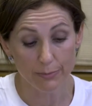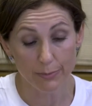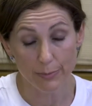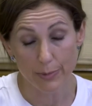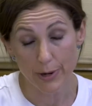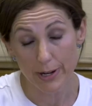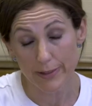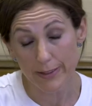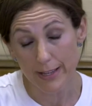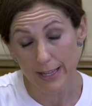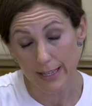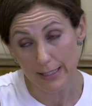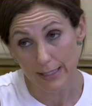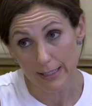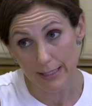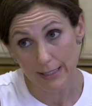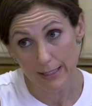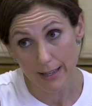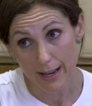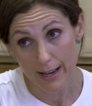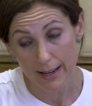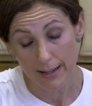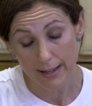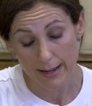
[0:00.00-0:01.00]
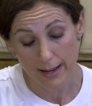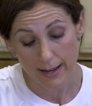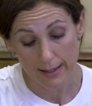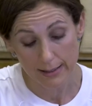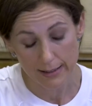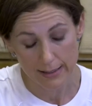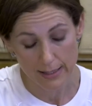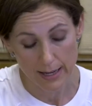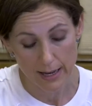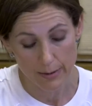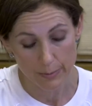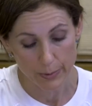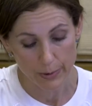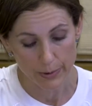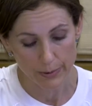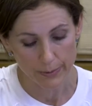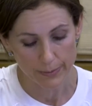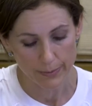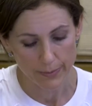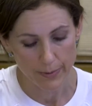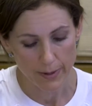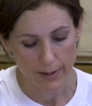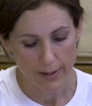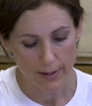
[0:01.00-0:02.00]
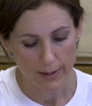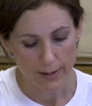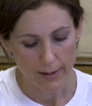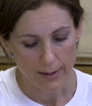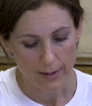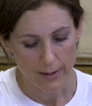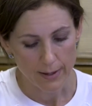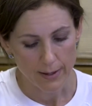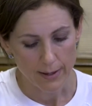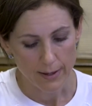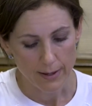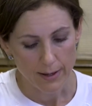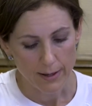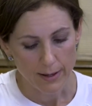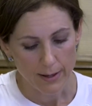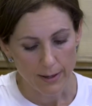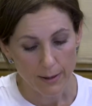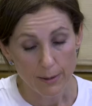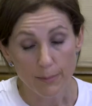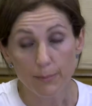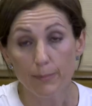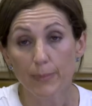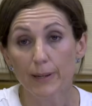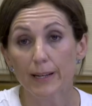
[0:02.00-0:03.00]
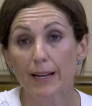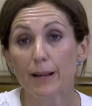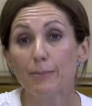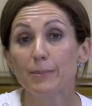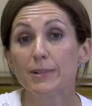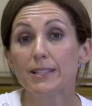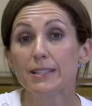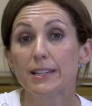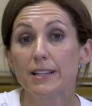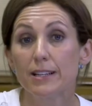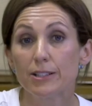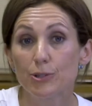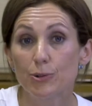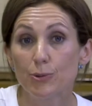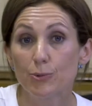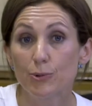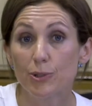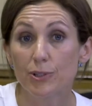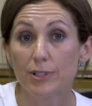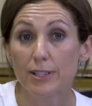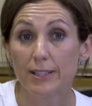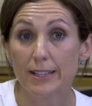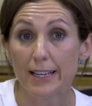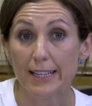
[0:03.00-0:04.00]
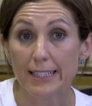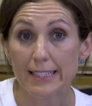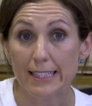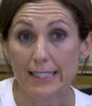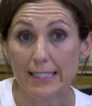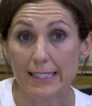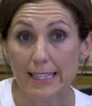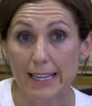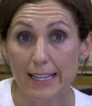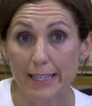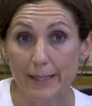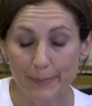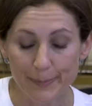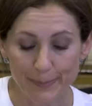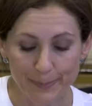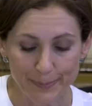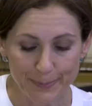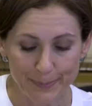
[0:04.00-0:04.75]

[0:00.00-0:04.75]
predict, and act upon. But let me turn to what the data say.